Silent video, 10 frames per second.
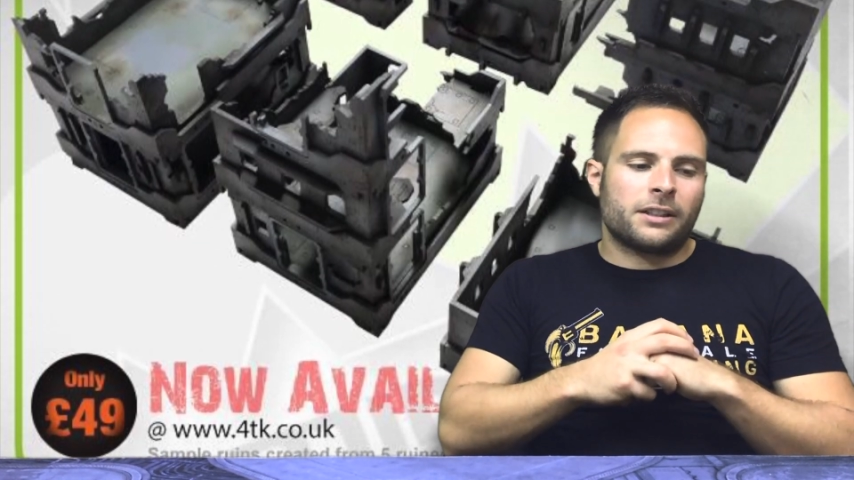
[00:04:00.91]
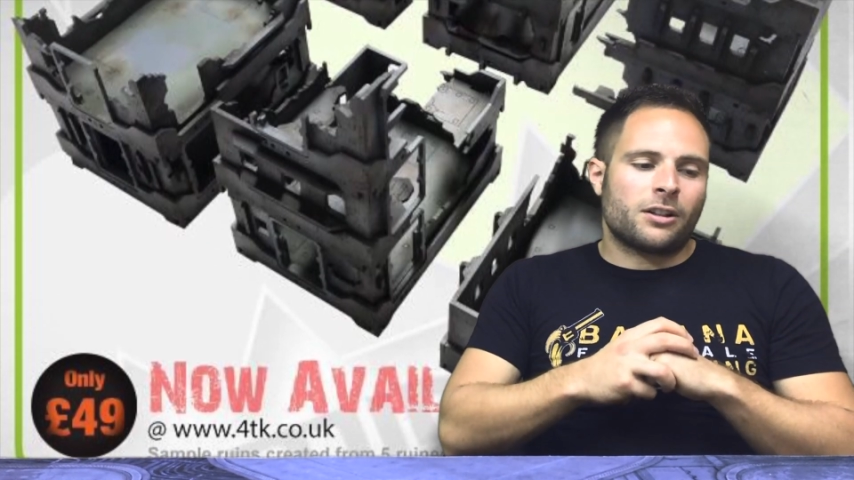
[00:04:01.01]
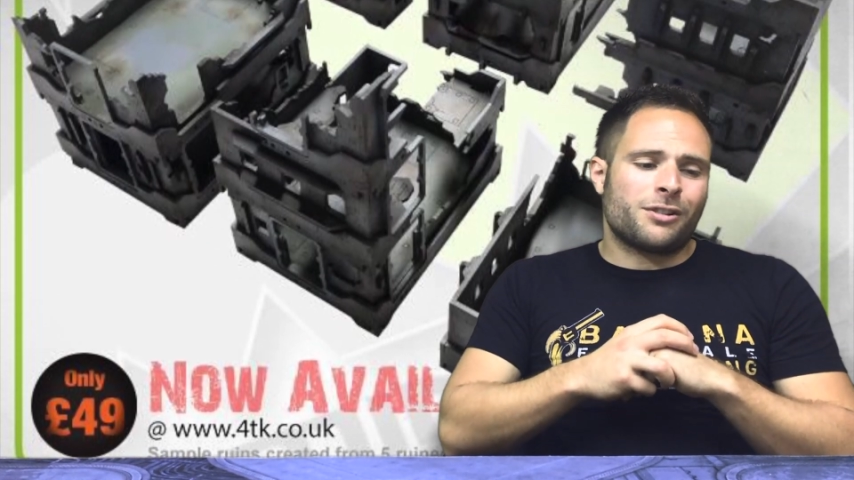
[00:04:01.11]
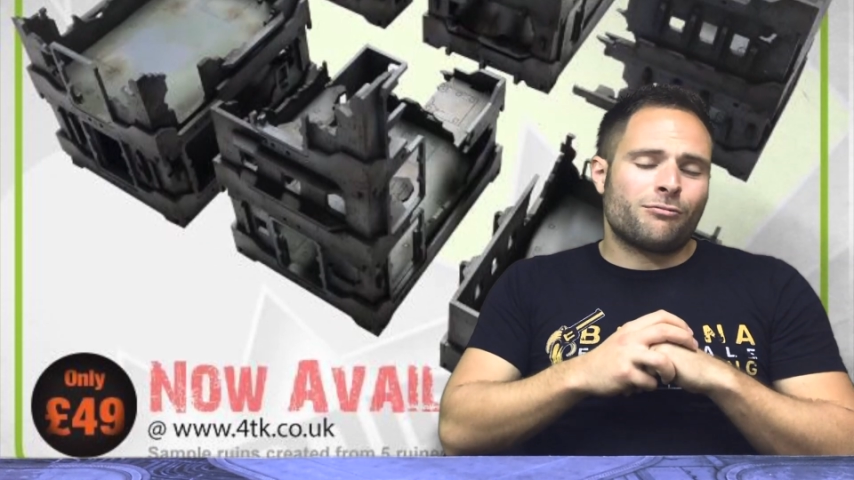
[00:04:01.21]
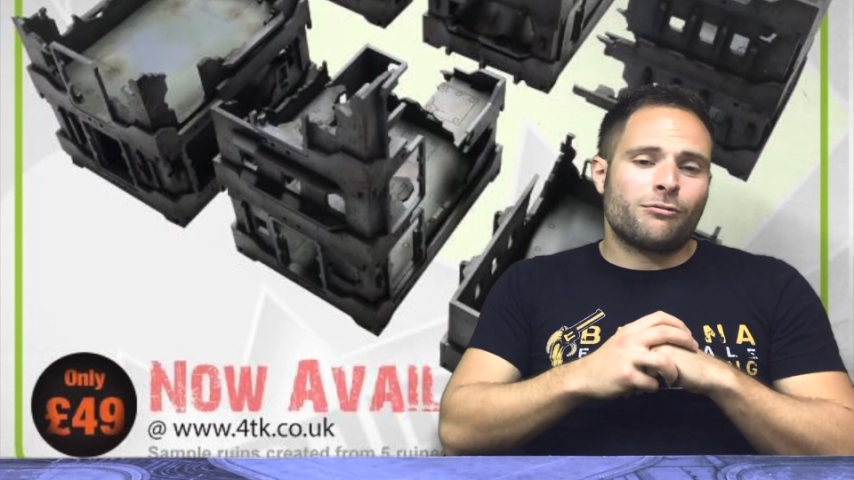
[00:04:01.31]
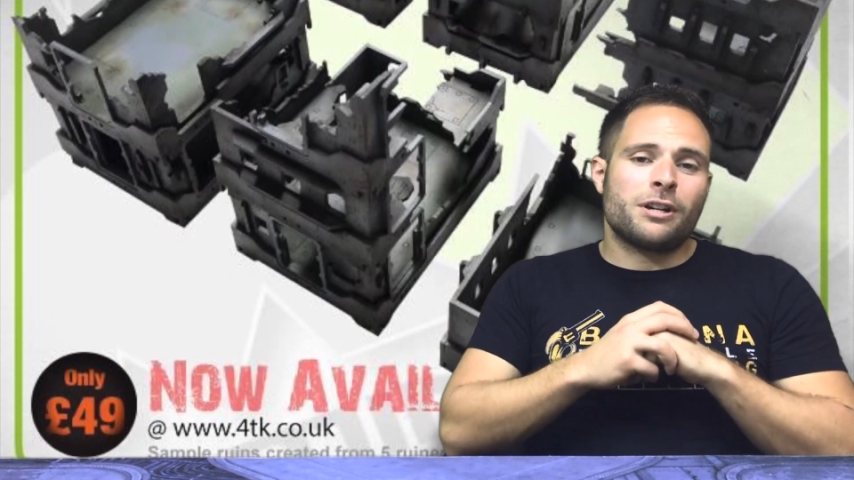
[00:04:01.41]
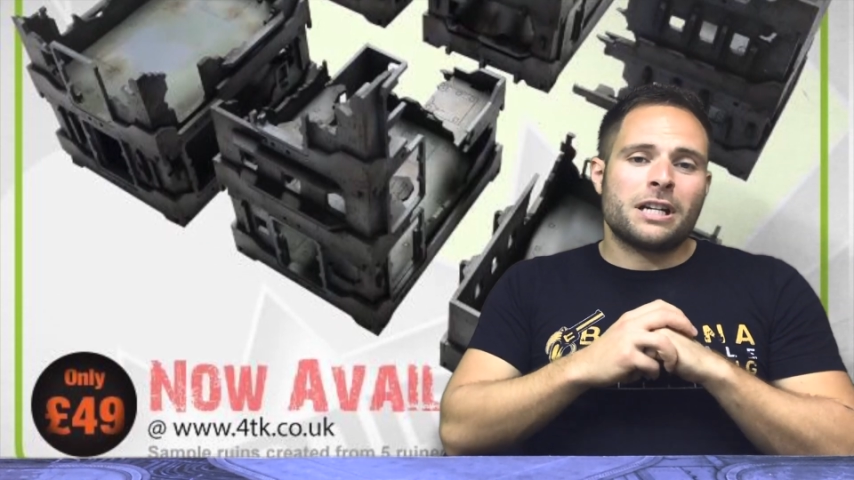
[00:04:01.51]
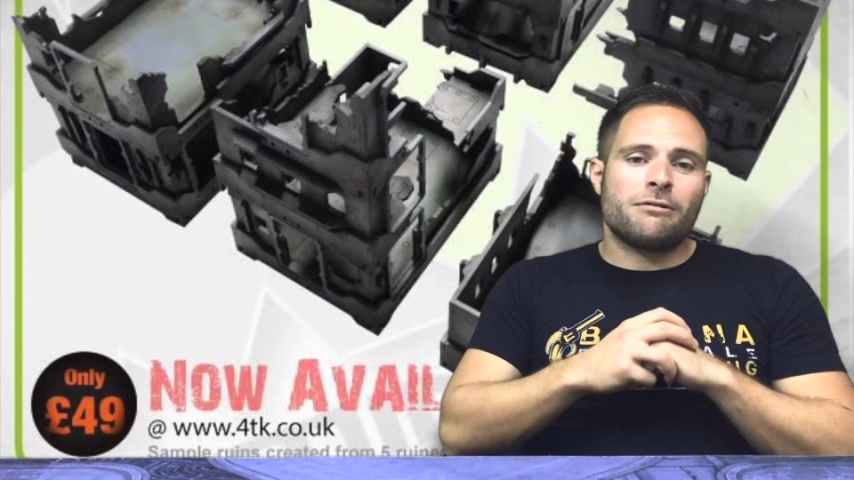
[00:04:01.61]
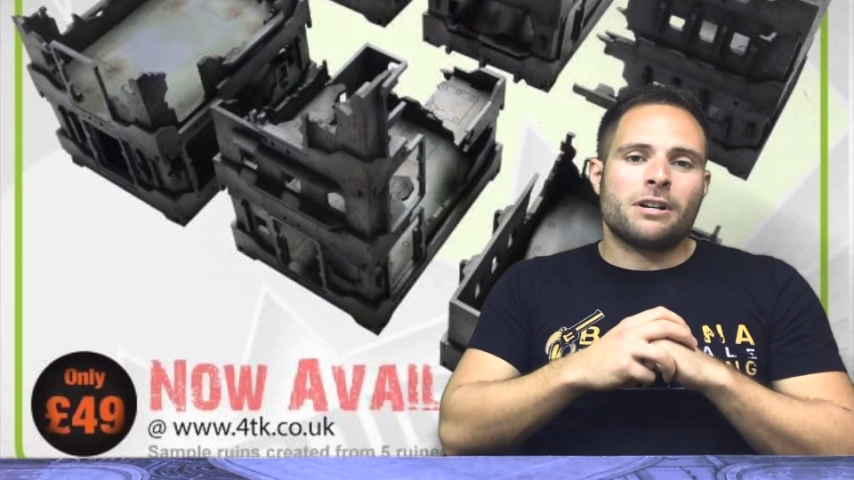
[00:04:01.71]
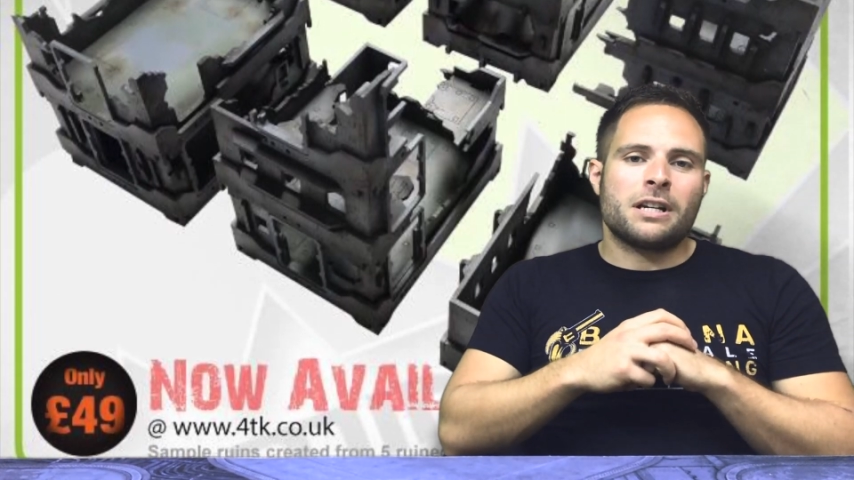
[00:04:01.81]
So it's
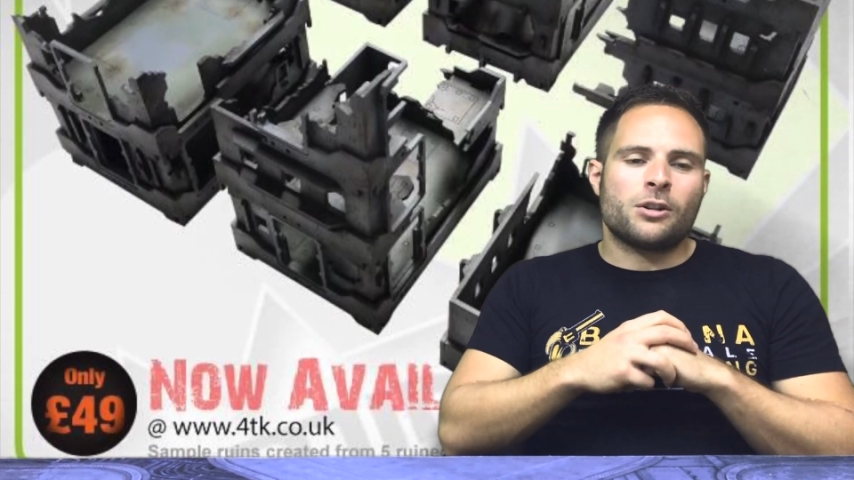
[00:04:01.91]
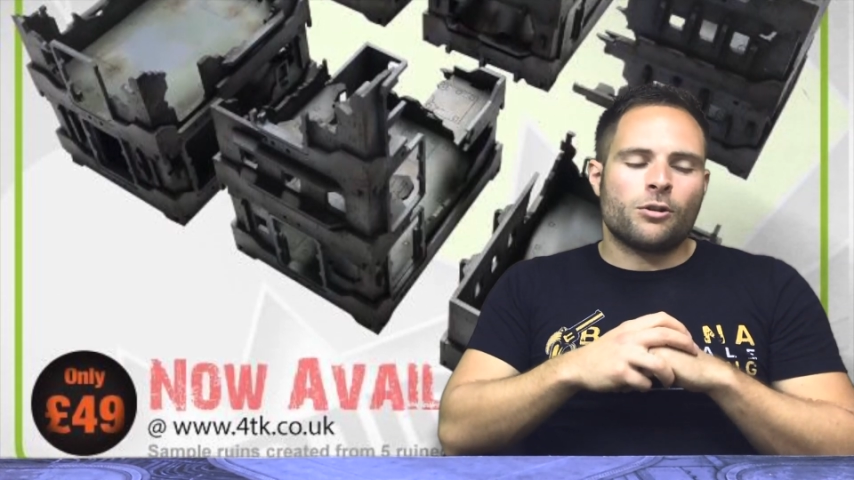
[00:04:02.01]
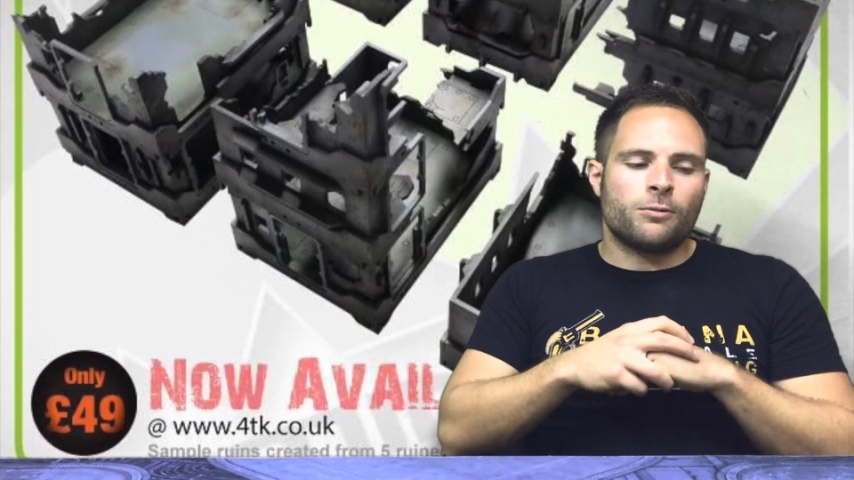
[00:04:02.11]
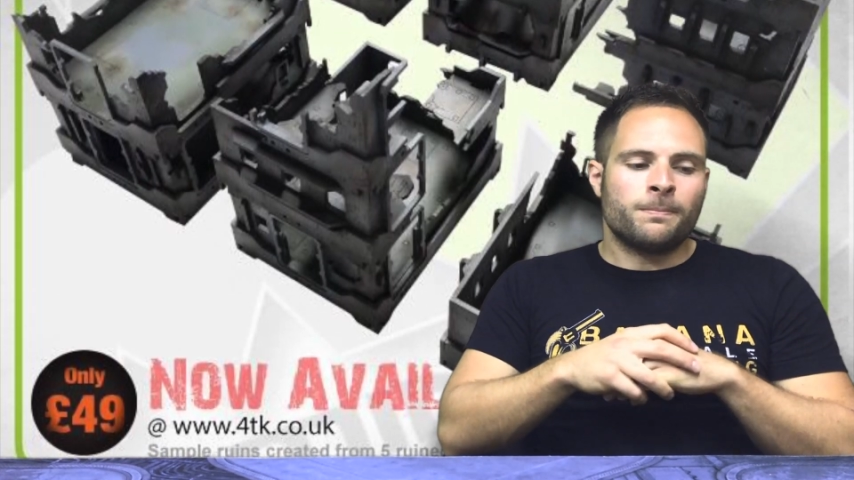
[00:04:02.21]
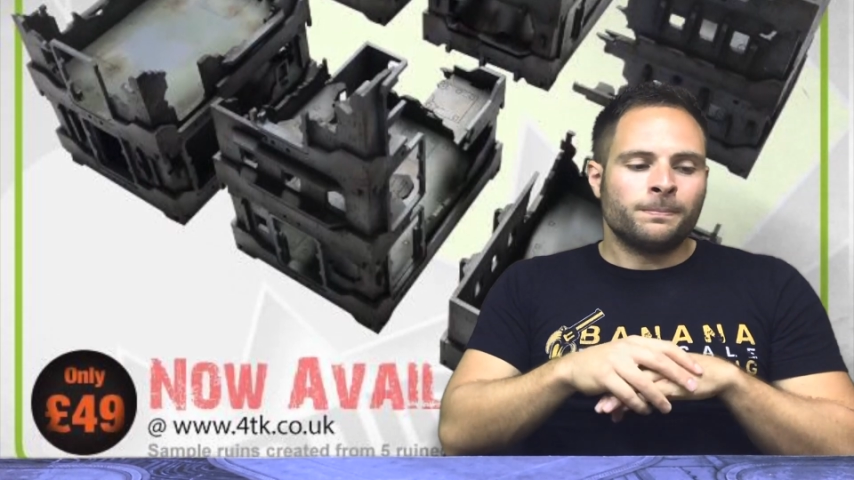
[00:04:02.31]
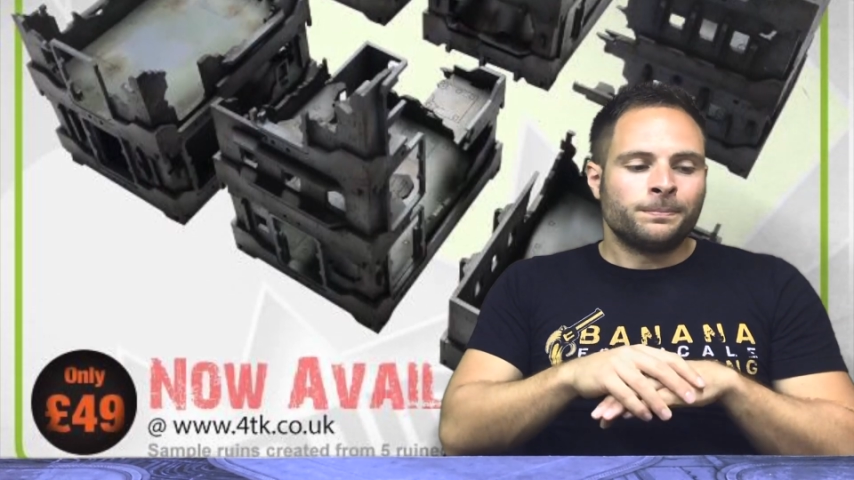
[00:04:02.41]
really, really cool.